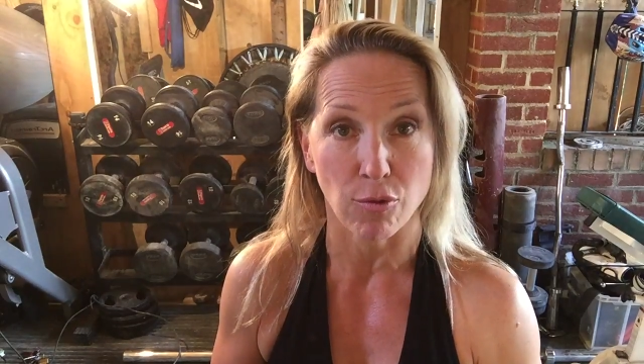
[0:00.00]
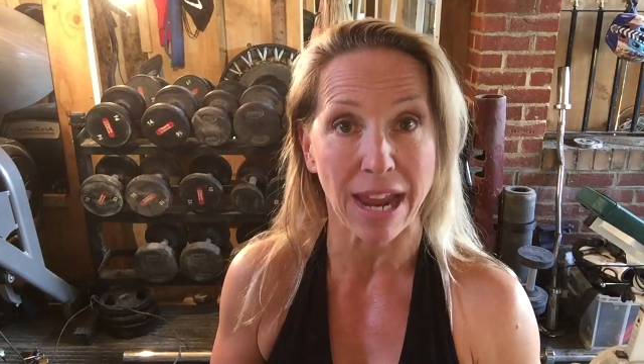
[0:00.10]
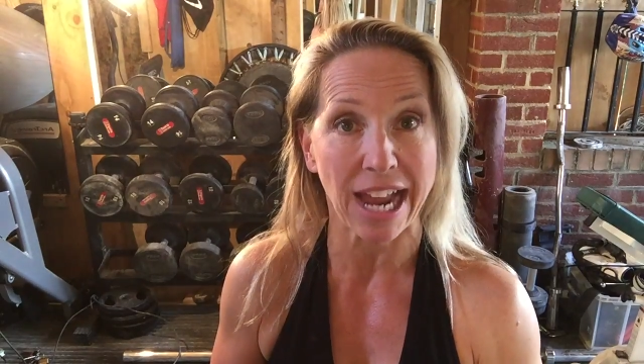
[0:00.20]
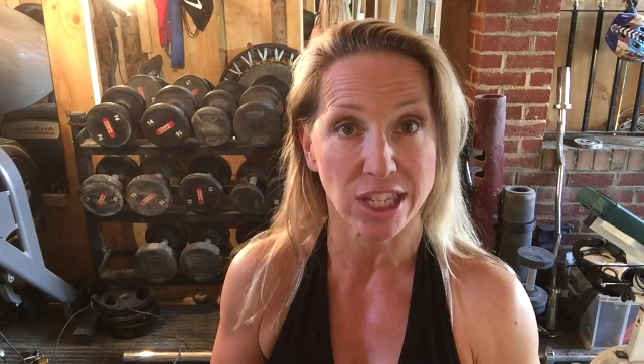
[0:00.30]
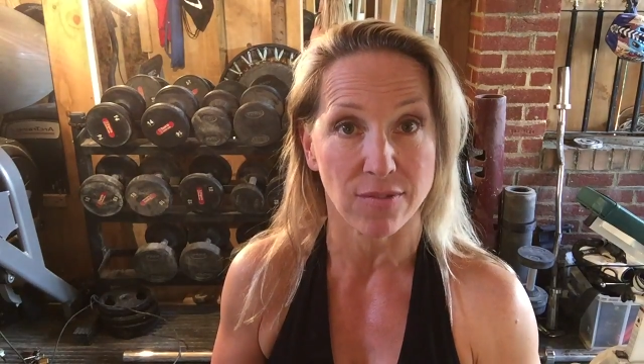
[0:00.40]

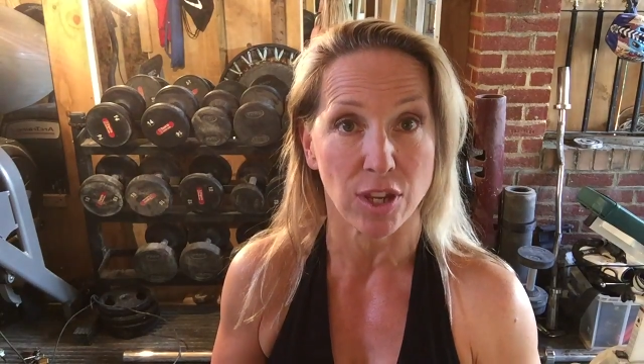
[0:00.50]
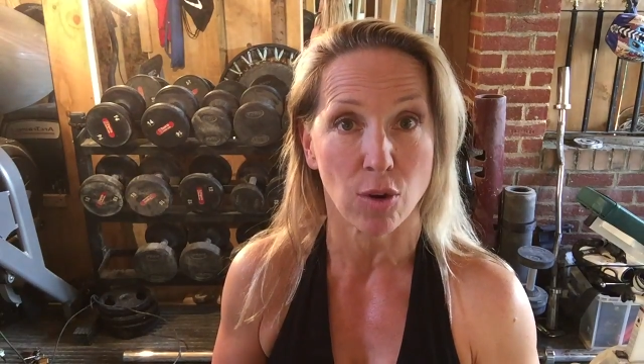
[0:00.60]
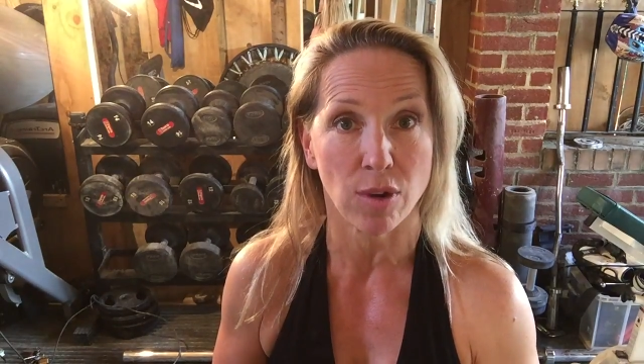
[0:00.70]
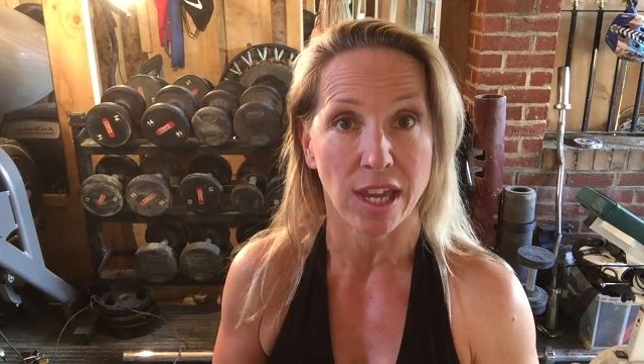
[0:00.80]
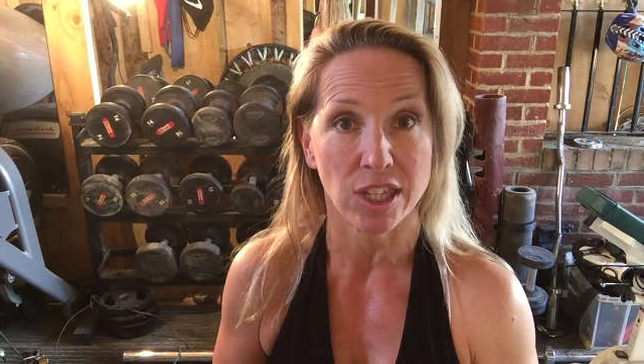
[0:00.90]
reactively
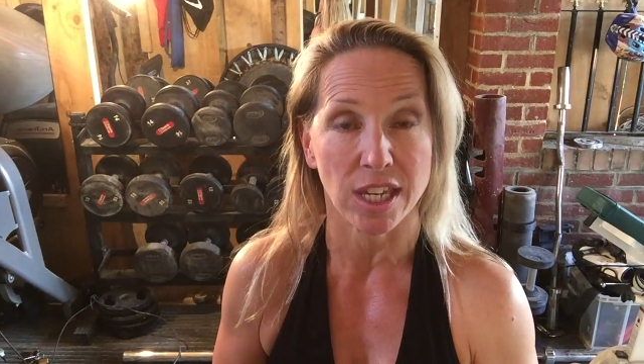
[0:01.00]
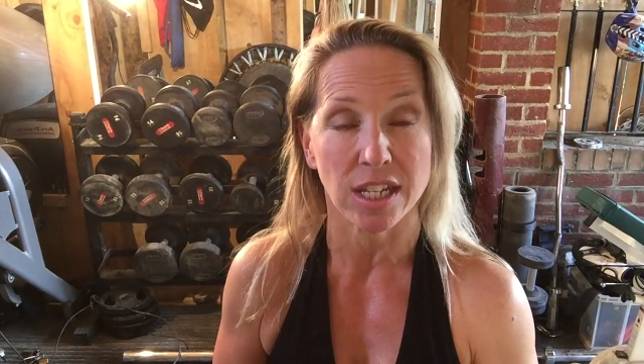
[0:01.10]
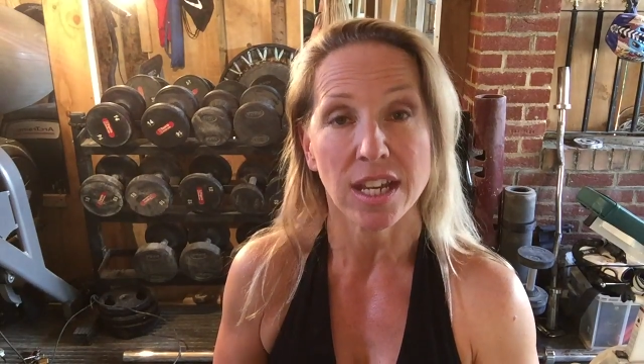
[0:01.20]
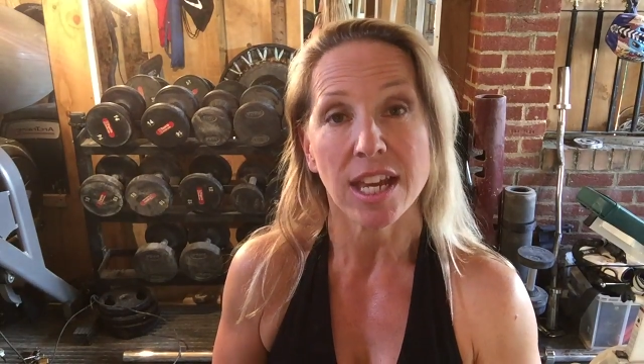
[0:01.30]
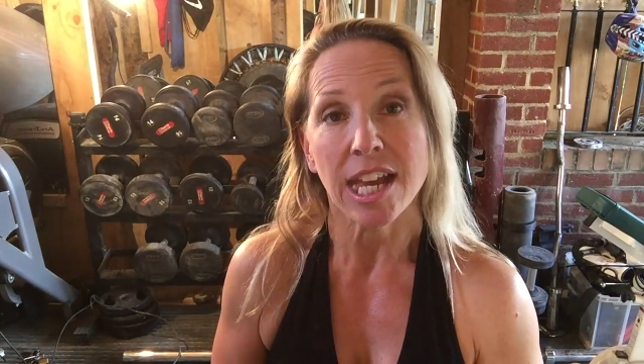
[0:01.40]
created.
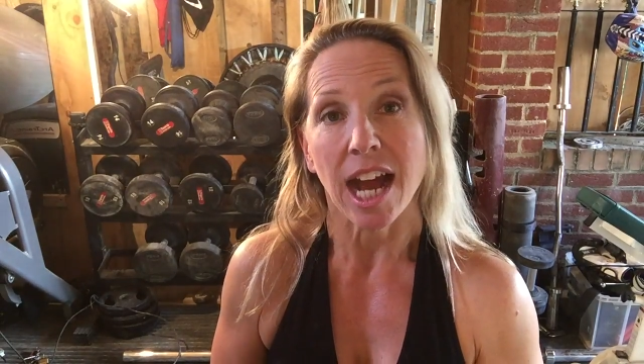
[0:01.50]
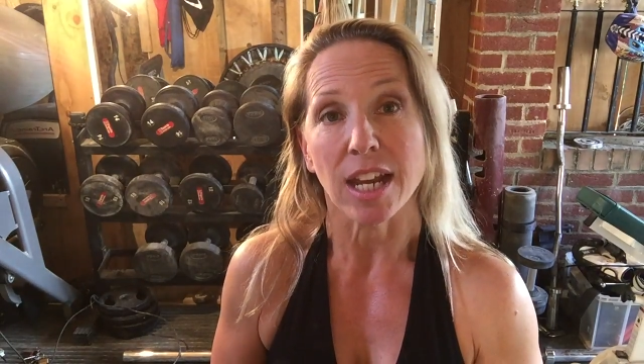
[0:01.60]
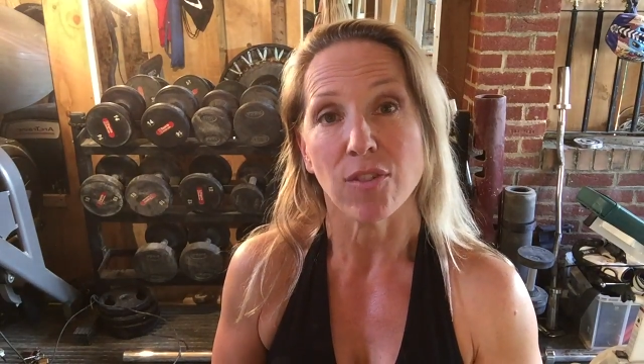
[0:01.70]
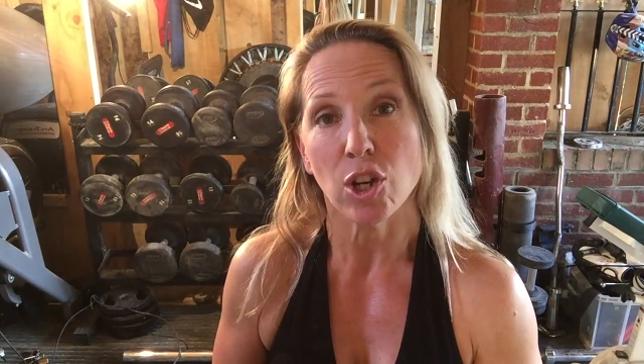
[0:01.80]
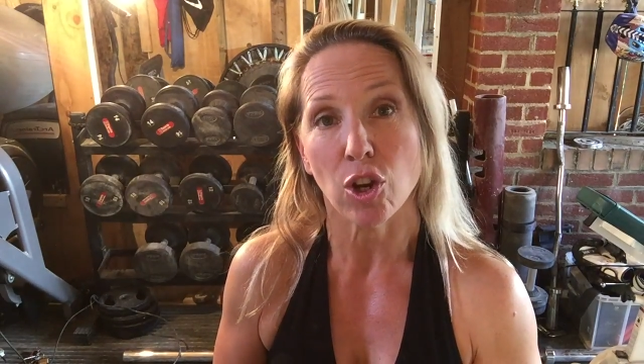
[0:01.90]
And
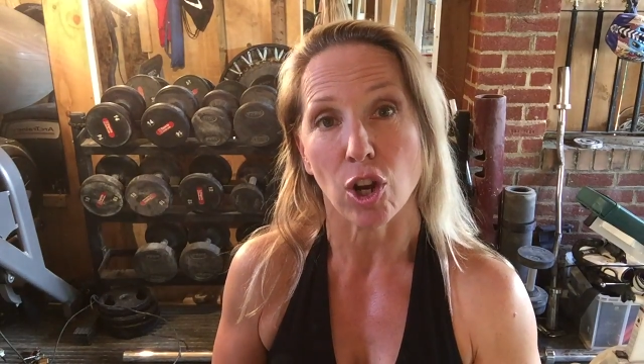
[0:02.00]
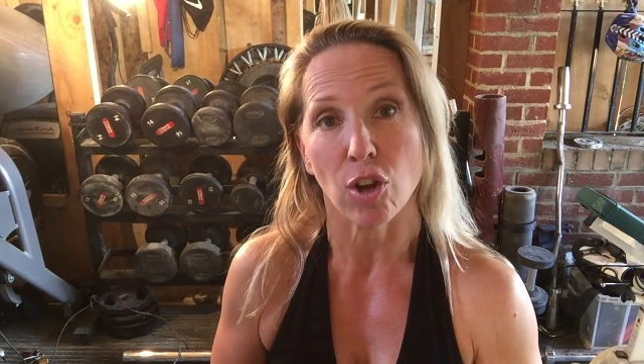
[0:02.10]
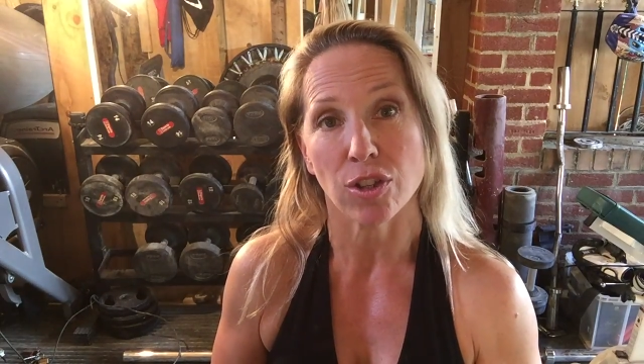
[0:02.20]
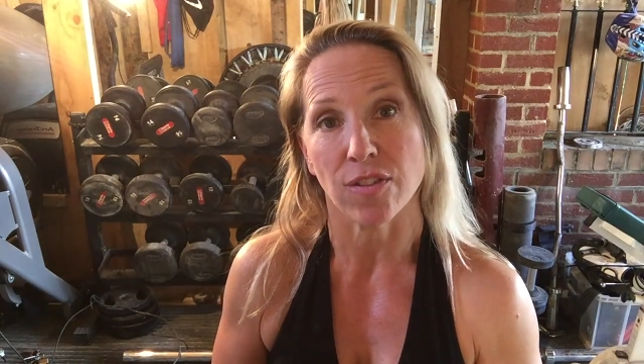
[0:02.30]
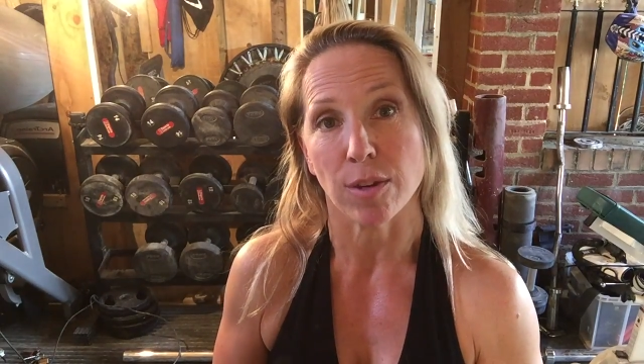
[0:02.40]
if you look at a
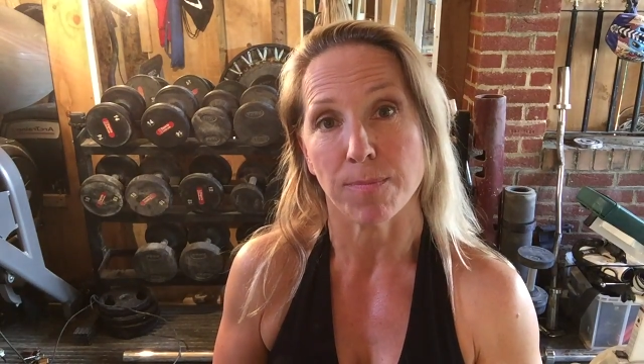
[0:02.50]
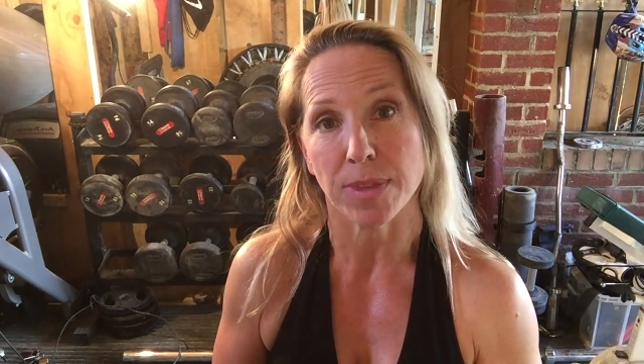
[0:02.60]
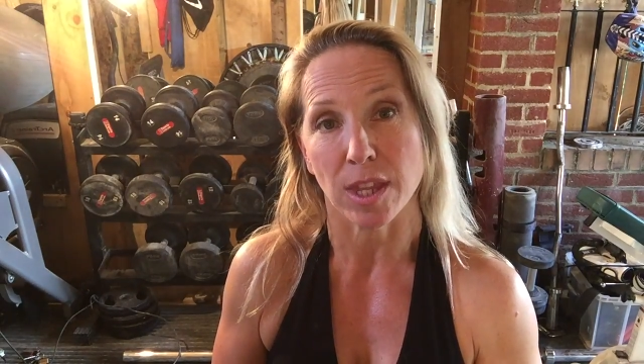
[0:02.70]
lot of the